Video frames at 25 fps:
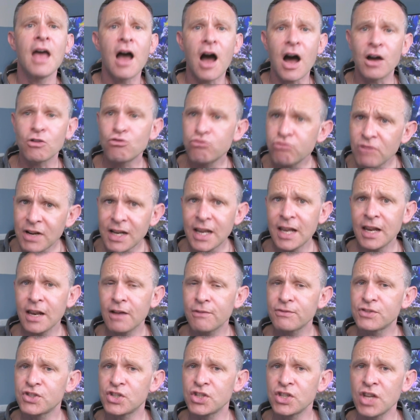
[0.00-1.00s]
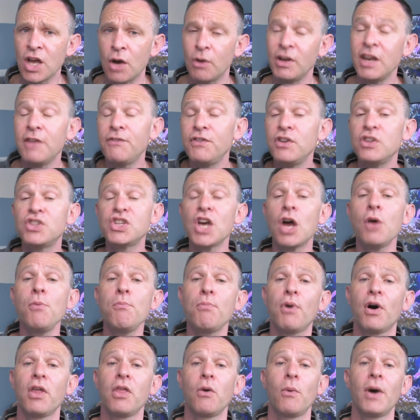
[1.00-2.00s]
I'd really love to know. And if you don't,
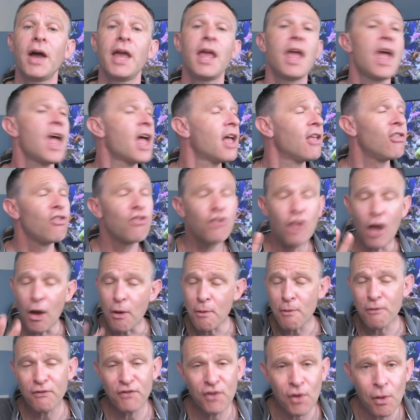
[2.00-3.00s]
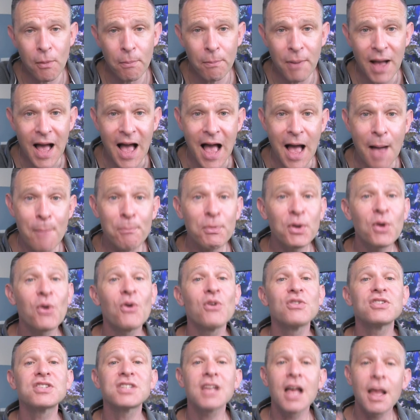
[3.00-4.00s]
by the way, don't feel bad,
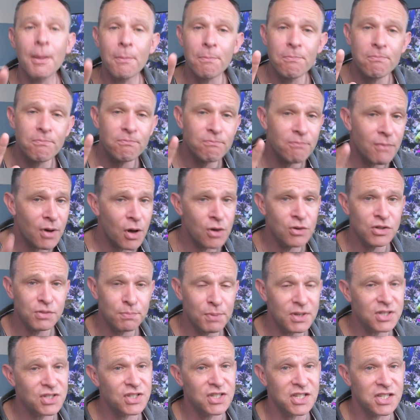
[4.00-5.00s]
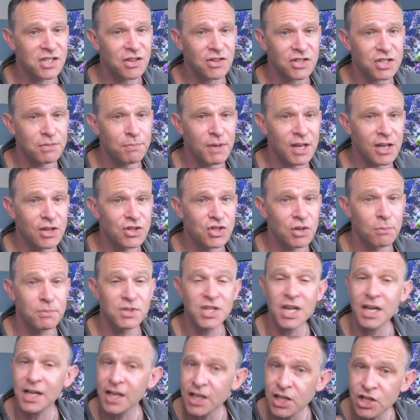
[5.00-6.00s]
because most businesses I speak to,
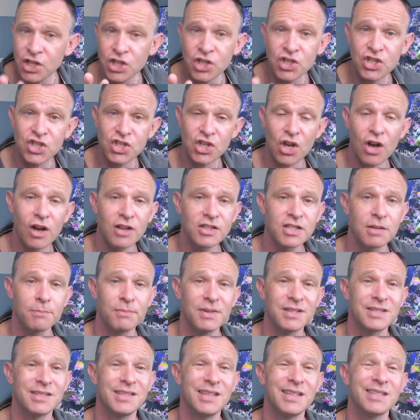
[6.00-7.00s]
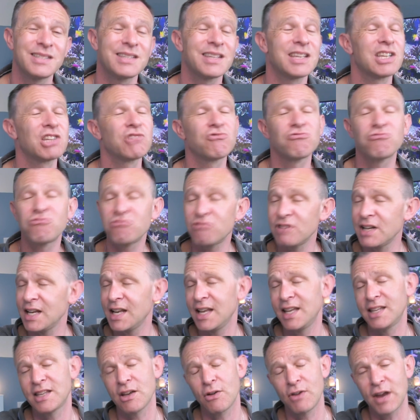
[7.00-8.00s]
particularly startup businesses,
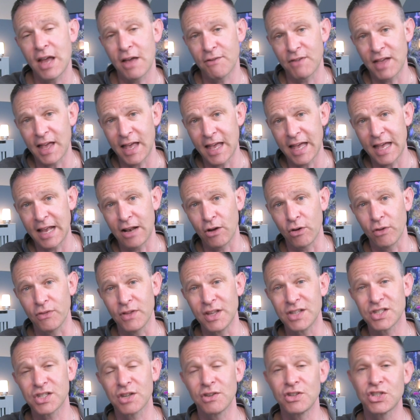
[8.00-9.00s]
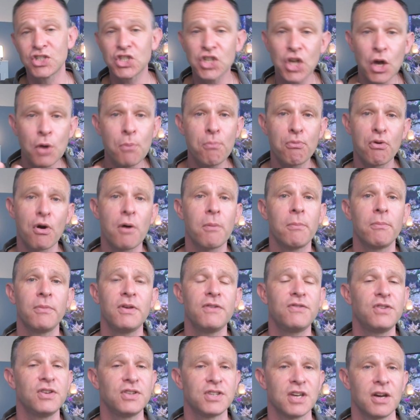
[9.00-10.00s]
really don't have a handle on this. So it's no problem
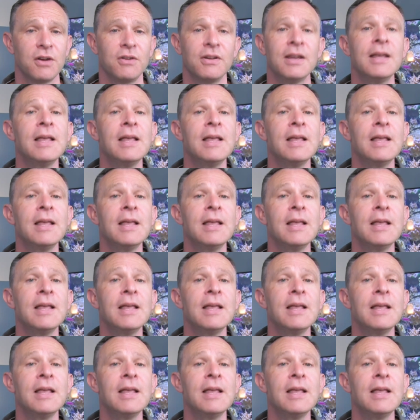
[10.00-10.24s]
if you don't,